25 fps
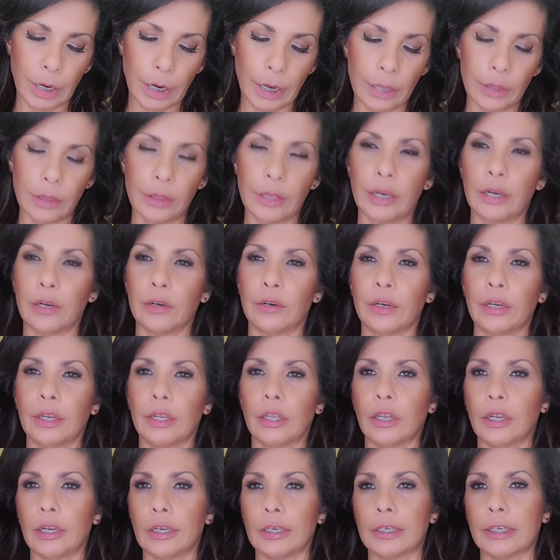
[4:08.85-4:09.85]
and they're
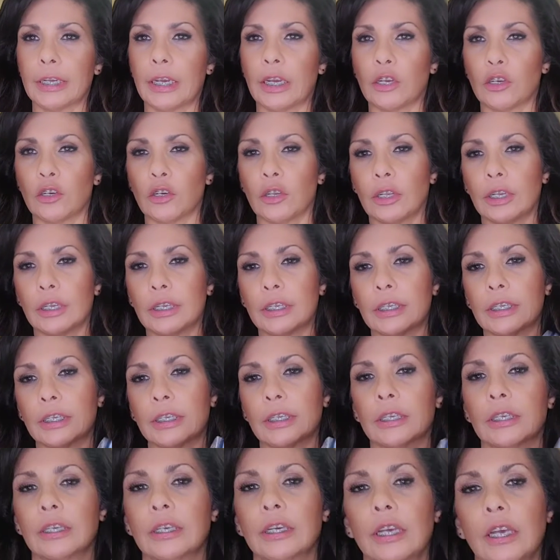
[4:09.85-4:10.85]
in Los
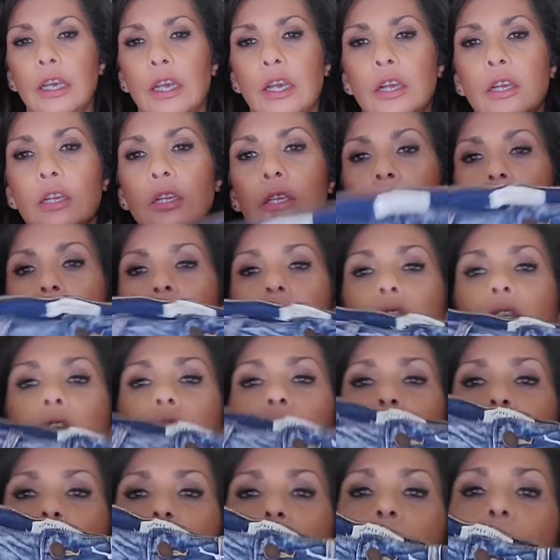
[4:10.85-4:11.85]
Angeles.
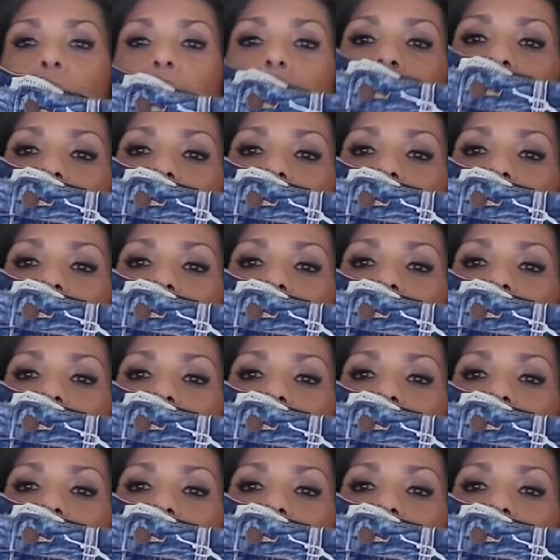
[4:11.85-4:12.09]
So